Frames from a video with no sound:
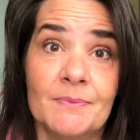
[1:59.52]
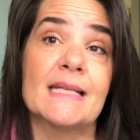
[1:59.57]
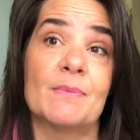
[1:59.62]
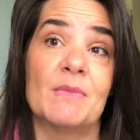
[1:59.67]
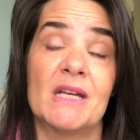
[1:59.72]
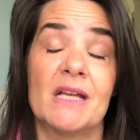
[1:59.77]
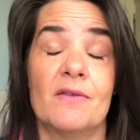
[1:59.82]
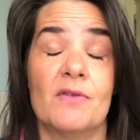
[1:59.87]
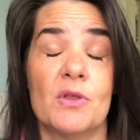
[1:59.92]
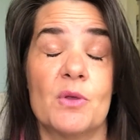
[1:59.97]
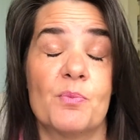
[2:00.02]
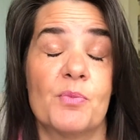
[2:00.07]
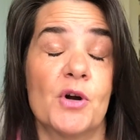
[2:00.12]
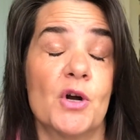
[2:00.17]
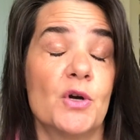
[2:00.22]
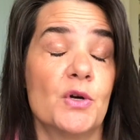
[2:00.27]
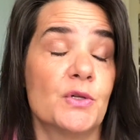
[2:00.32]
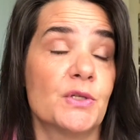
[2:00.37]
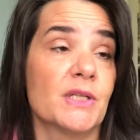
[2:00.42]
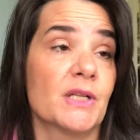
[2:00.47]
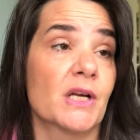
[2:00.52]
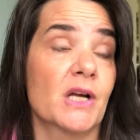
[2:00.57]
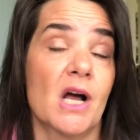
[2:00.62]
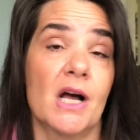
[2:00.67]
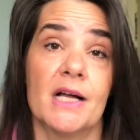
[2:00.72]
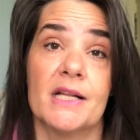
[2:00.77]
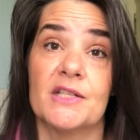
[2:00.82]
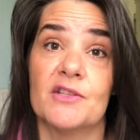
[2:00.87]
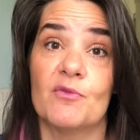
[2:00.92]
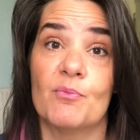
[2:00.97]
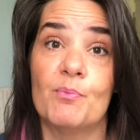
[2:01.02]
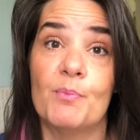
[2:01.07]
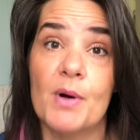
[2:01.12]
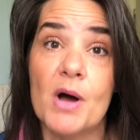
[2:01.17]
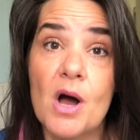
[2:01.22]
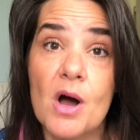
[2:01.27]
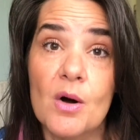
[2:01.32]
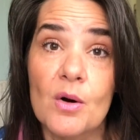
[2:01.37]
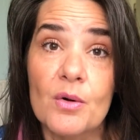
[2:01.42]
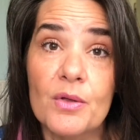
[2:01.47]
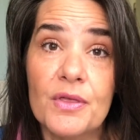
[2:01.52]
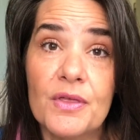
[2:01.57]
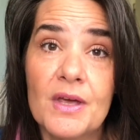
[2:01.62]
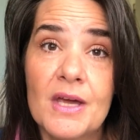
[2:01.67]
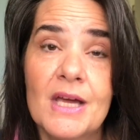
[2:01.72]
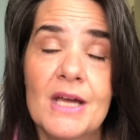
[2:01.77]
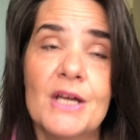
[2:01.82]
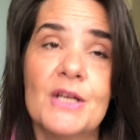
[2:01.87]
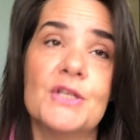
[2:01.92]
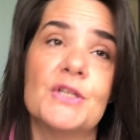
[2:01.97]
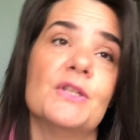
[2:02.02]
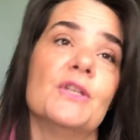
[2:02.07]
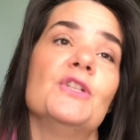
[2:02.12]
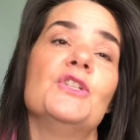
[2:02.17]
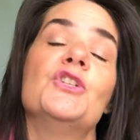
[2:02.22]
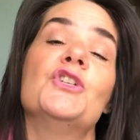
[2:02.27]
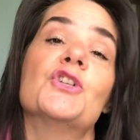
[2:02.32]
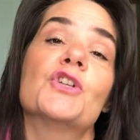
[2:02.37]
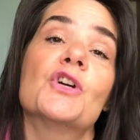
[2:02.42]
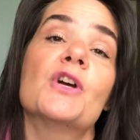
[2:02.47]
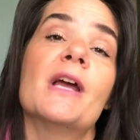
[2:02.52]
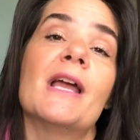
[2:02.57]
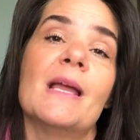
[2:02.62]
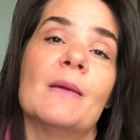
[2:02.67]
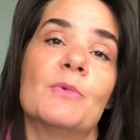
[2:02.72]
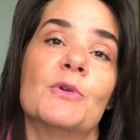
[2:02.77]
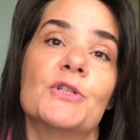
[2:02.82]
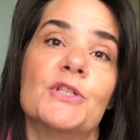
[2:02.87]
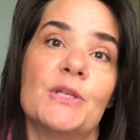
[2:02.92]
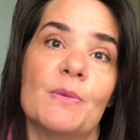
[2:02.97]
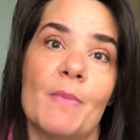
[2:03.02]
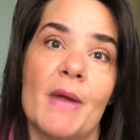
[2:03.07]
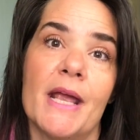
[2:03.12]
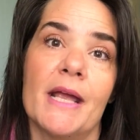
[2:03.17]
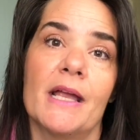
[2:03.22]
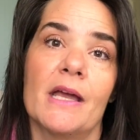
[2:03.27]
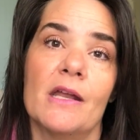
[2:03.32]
going to give you the pros and the cons of both so that you're able to make